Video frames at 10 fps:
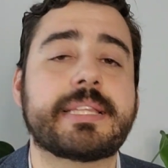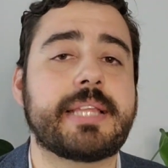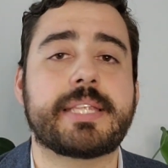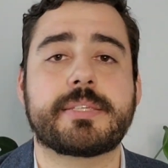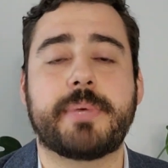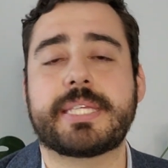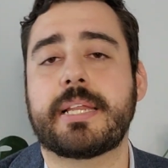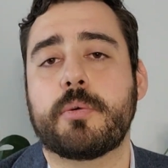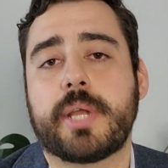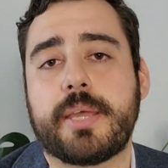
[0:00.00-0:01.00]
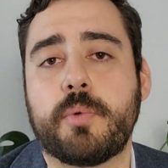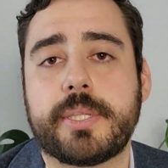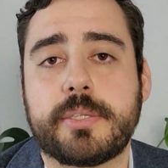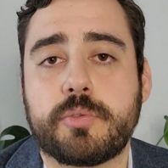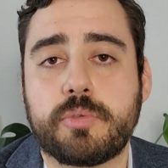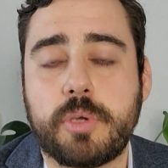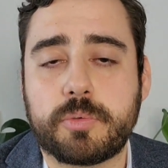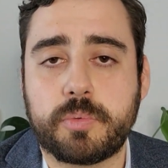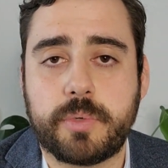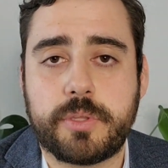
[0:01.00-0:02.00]
That's basically what I wanted to
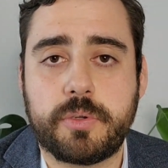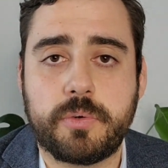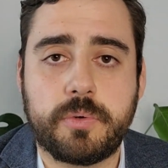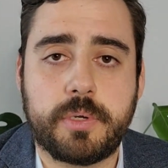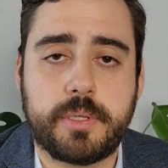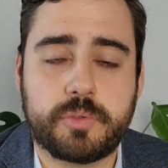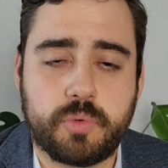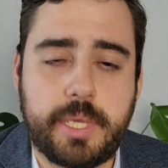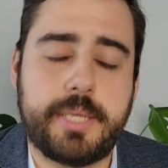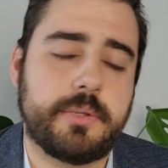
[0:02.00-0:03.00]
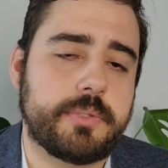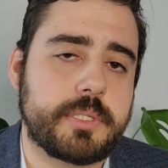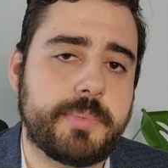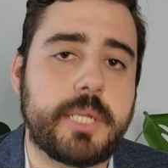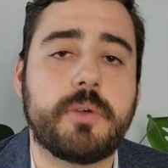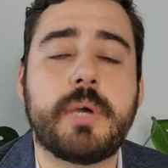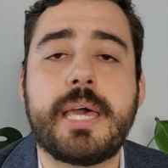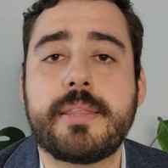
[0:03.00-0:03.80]
talk with you today on this video.